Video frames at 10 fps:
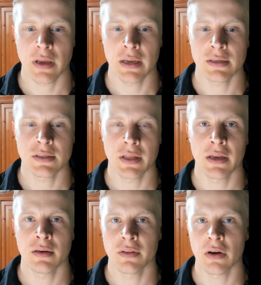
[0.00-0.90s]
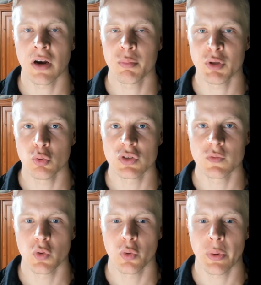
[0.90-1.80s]
and then they're gonna be used
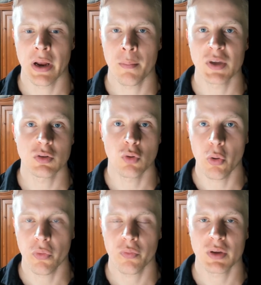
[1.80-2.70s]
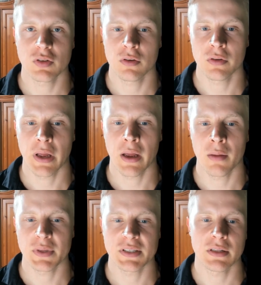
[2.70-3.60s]
for uh, muscle growth,
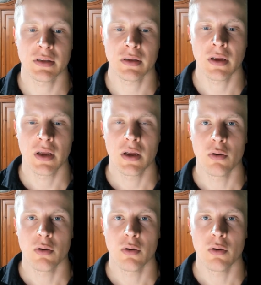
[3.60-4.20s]
muscle basically